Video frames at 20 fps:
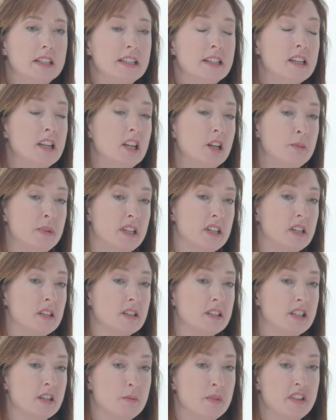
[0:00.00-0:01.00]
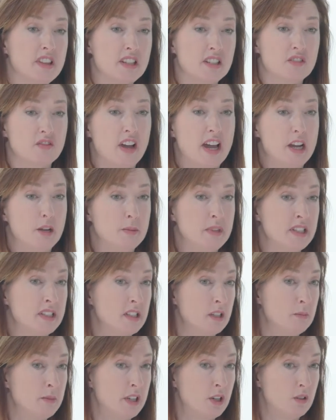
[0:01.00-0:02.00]
inhibit some of these vitamins
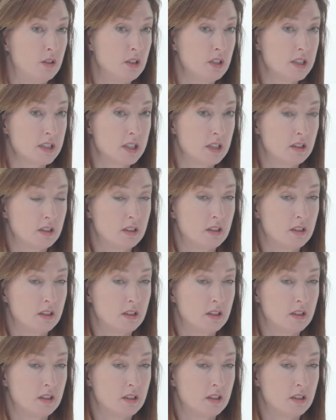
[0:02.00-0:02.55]
and minerals